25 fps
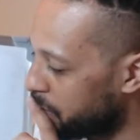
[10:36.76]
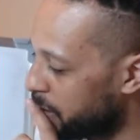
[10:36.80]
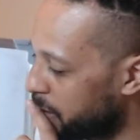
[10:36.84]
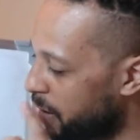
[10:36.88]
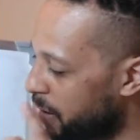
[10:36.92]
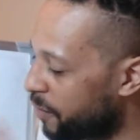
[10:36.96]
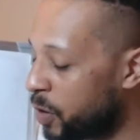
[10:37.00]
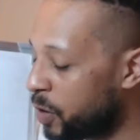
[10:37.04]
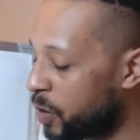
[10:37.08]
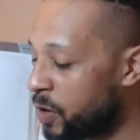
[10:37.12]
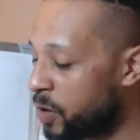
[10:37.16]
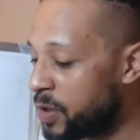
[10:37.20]

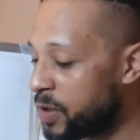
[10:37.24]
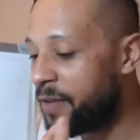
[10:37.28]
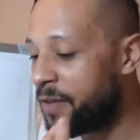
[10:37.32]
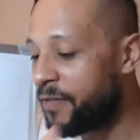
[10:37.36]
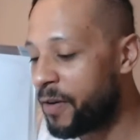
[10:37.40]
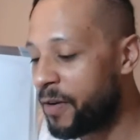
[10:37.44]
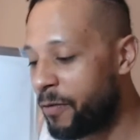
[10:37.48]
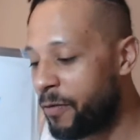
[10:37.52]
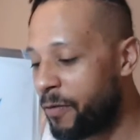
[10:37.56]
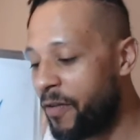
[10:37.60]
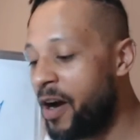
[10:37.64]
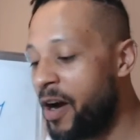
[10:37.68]
of course, if
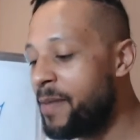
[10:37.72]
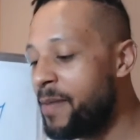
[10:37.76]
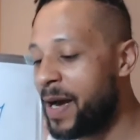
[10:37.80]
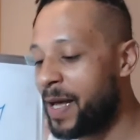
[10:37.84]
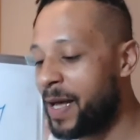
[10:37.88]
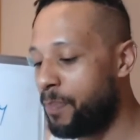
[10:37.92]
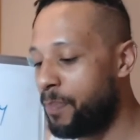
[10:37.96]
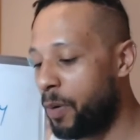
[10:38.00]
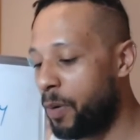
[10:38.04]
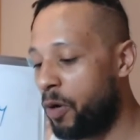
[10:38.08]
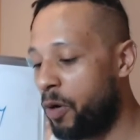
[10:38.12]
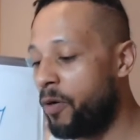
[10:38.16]
you find
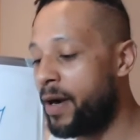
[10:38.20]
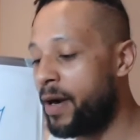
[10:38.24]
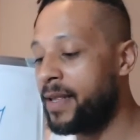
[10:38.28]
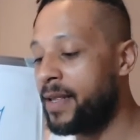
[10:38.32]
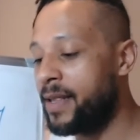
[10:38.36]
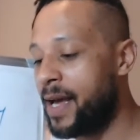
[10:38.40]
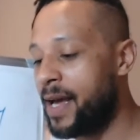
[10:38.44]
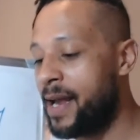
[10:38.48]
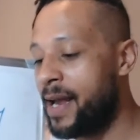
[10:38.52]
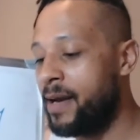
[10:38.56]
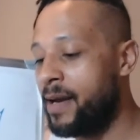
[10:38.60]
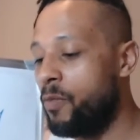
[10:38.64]
math boring,
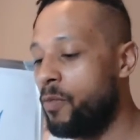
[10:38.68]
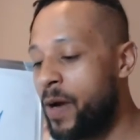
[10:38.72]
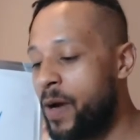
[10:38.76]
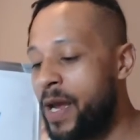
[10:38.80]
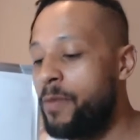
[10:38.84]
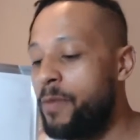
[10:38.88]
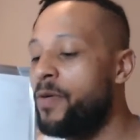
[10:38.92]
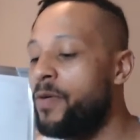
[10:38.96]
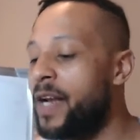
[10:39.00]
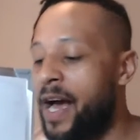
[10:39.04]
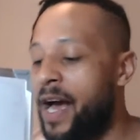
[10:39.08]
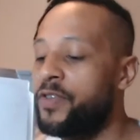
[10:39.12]
then
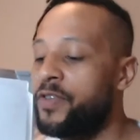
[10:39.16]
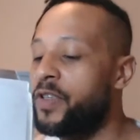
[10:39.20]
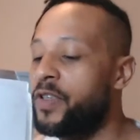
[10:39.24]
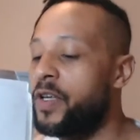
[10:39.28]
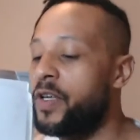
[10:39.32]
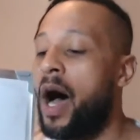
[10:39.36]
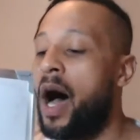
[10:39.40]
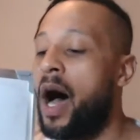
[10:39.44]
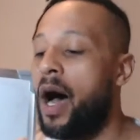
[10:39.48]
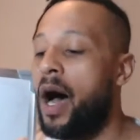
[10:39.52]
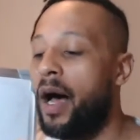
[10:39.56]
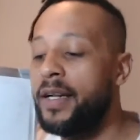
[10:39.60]
we would have
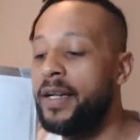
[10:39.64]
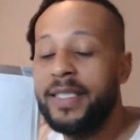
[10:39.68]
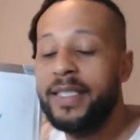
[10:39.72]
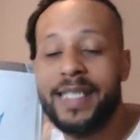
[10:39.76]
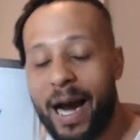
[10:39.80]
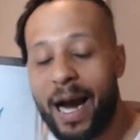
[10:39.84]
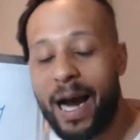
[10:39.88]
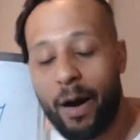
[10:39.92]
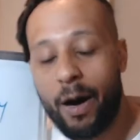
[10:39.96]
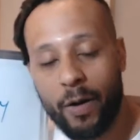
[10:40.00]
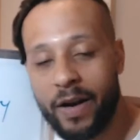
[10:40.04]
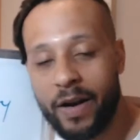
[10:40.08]
to hunt
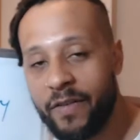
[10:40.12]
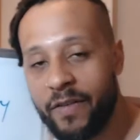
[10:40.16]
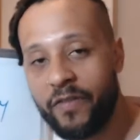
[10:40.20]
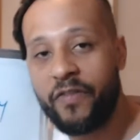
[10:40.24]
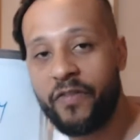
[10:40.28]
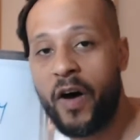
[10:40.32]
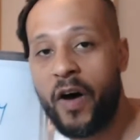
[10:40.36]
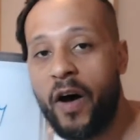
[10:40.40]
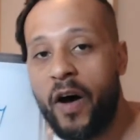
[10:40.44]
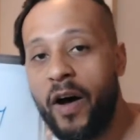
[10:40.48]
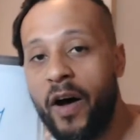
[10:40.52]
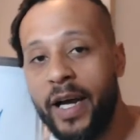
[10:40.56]
out and
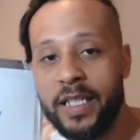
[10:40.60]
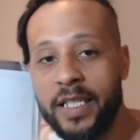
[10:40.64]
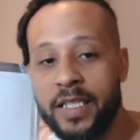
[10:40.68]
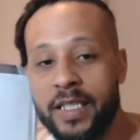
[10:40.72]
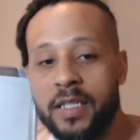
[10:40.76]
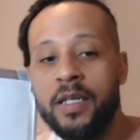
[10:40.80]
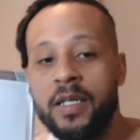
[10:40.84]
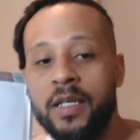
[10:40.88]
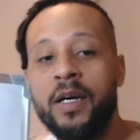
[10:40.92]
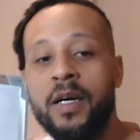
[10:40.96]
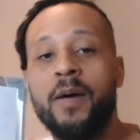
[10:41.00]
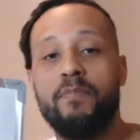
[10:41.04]

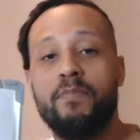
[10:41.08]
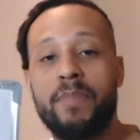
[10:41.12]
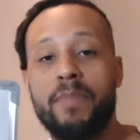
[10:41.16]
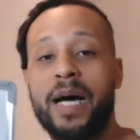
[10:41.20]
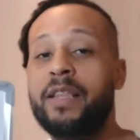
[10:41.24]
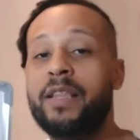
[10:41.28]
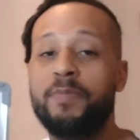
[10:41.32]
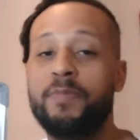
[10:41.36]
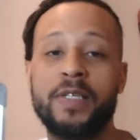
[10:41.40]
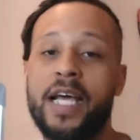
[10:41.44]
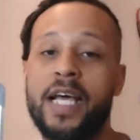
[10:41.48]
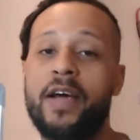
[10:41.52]
find
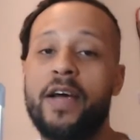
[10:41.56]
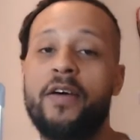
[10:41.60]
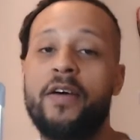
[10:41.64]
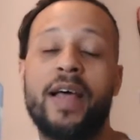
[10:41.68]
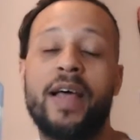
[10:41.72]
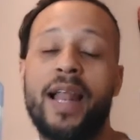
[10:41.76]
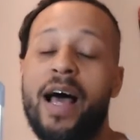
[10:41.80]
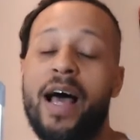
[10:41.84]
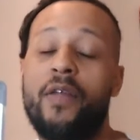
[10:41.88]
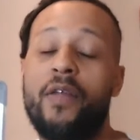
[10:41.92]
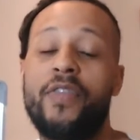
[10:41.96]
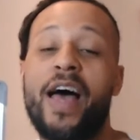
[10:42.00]
math
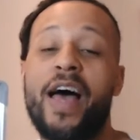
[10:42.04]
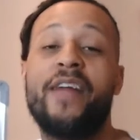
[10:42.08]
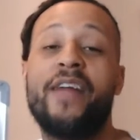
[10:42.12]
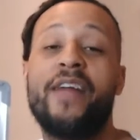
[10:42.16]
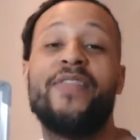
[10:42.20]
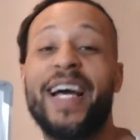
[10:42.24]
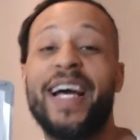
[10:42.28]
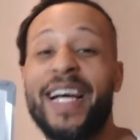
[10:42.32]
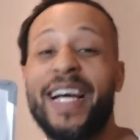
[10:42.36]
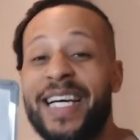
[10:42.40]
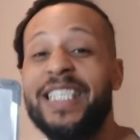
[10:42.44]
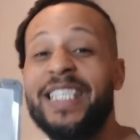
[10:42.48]
material out there
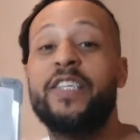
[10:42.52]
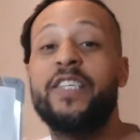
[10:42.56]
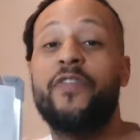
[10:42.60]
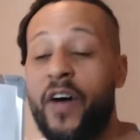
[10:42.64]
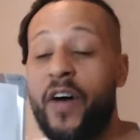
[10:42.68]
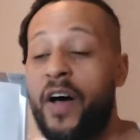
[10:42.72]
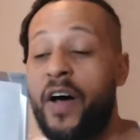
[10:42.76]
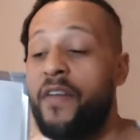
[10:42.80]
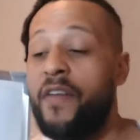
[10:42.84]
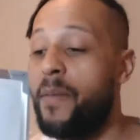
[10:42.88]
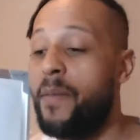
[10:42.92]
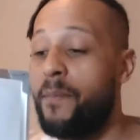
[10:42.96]
that is
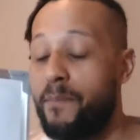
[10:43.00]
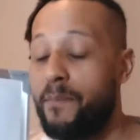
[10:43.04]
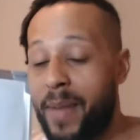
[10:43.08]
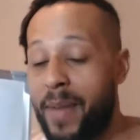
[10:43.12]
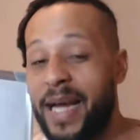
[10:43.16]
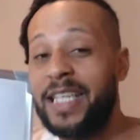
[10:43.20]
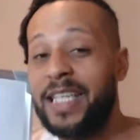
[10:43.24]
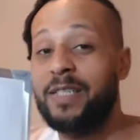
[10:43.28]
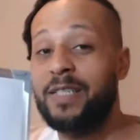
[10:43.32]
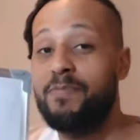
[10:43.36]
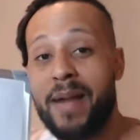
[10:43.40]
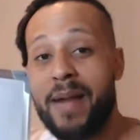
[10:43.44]
fun, that
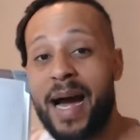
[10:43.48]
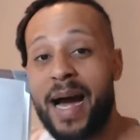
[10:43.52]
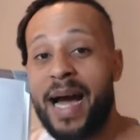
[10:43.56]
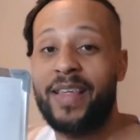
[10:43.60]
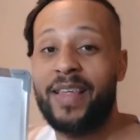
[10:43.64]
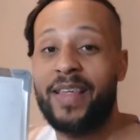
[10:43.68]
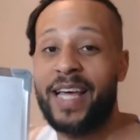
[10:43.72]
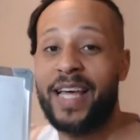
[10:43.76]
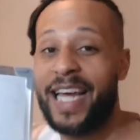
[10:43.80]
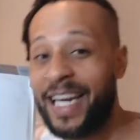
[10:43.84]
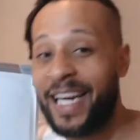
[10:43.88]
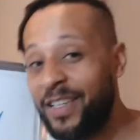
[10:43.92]
makes
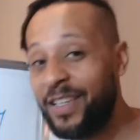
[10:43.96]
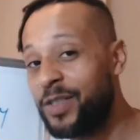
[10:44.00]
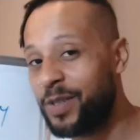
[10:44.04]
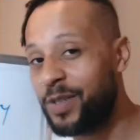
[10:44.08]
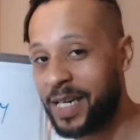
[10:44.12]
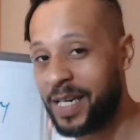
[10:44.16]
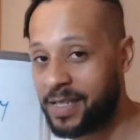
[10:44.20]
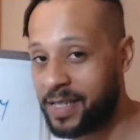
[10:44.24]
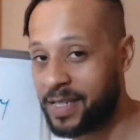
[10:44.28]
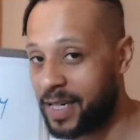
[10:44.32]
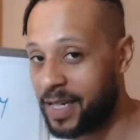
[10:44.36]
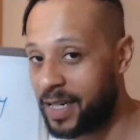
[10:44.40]
math
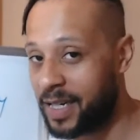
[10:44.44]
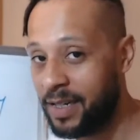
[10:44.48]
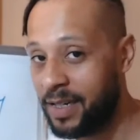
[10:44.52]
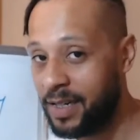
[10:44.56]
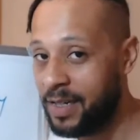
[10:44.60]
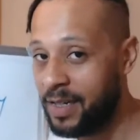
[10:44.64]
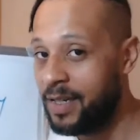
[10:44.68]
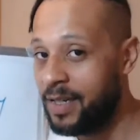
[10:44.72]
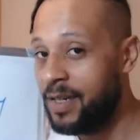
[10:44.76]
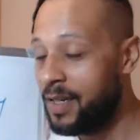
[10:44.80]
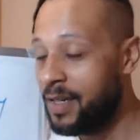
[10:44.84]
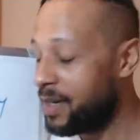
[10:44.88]
interesting,
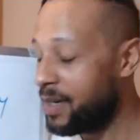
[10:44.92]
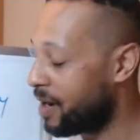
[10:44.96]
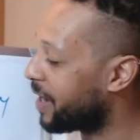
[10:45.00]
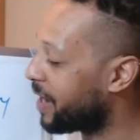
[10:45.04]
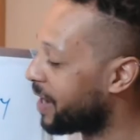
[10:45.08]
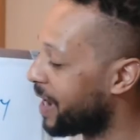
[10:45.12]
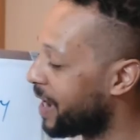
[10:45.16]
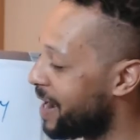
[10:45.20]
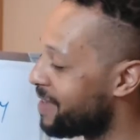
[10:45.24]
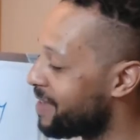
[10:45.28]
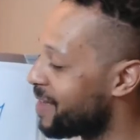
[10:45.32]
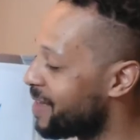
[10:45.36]

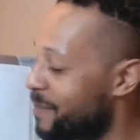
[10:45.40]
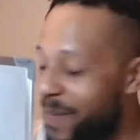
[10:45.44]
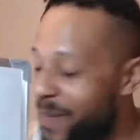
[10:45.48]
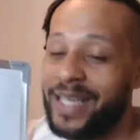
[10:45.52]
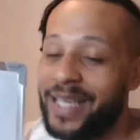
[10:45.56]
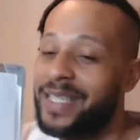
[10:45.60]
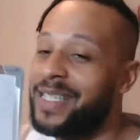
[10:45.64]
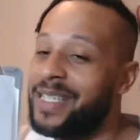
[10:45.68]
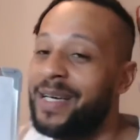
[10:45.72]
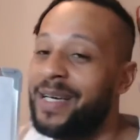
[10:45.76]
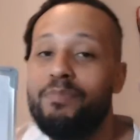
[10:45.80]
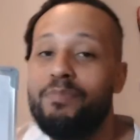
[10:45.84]
okay? That
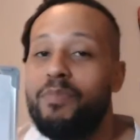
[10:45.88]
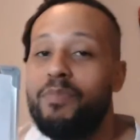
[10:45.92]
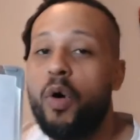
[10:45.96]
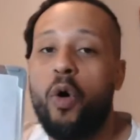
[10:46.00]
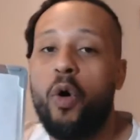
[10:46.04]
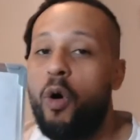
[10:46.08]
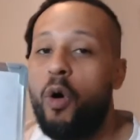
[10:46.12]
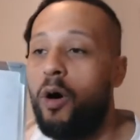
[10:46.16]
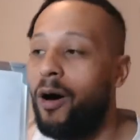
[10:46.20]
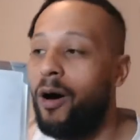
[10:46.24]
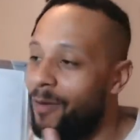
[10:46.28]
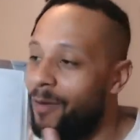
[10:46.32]
makes it
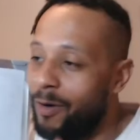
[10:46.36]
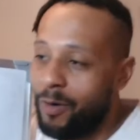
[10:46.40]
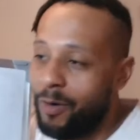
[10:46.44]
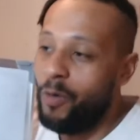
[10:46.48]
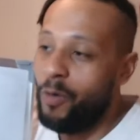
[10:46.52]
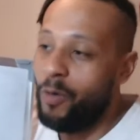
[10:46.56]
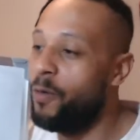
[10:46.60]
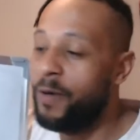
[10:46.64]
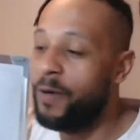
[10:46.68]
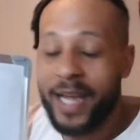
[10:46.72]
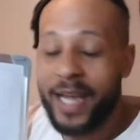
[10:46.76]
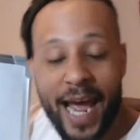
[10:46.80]
more,
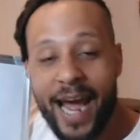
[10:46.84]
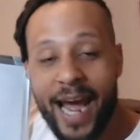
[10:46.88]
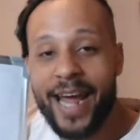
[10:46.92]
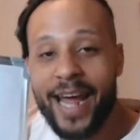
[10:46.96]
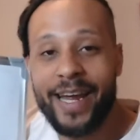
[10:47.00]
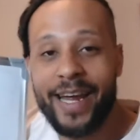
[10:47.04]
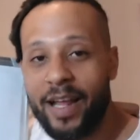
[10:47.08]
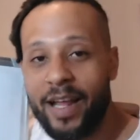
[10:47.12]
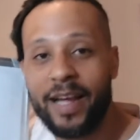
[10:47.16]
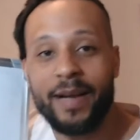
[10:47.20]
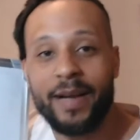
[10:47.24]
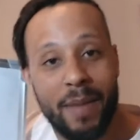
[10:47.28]
oh,
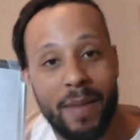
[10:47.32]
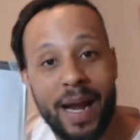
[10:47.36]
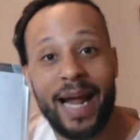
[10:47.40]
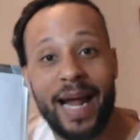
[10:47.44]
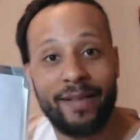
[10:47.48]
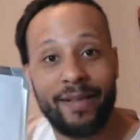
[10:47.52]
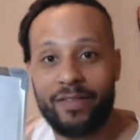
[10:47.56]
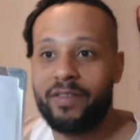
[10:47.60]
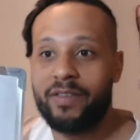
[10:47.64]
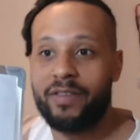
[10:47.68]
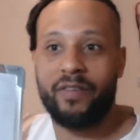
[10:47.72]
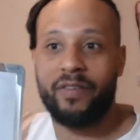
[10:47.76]
yay, like
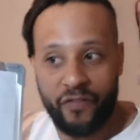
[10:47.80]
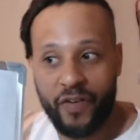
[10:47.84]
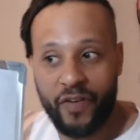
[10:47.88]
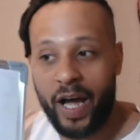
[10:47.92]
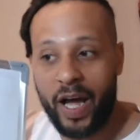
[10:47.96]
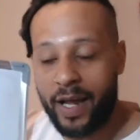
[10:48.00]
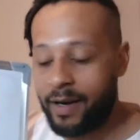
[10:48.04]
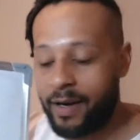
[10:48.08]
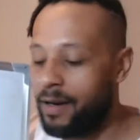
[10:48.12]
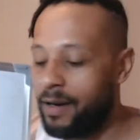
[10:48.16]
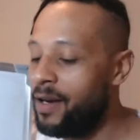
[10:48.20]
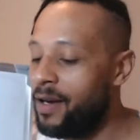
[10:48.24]
maths,
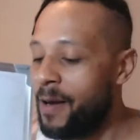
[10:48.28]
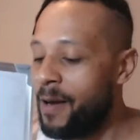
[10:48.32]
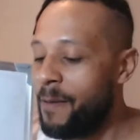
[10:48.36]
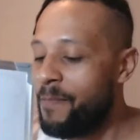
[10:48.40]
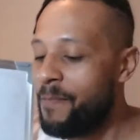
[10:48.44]
fun.